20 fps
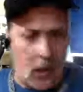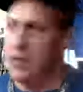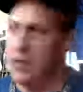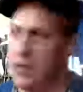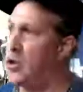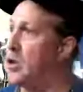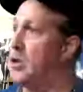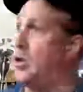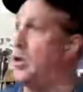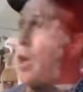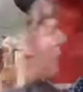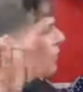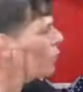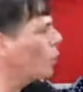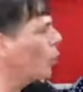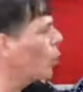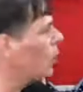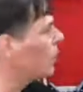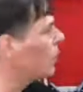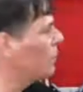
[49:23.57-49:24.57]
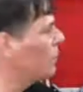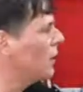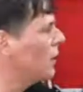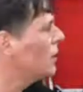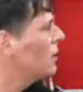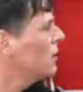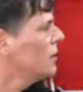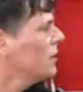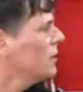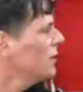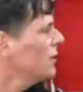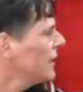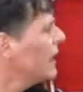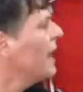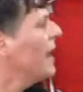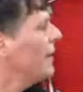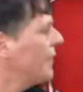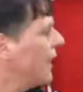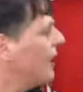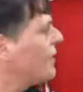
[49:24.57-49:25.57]
that's horrible.
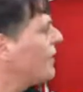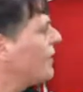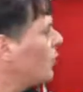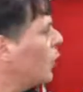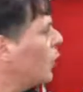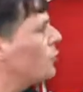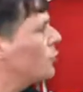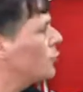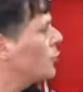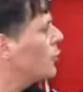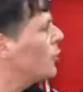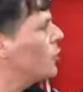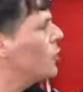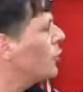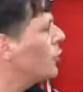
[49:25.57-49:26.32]
Yeah, that's so true.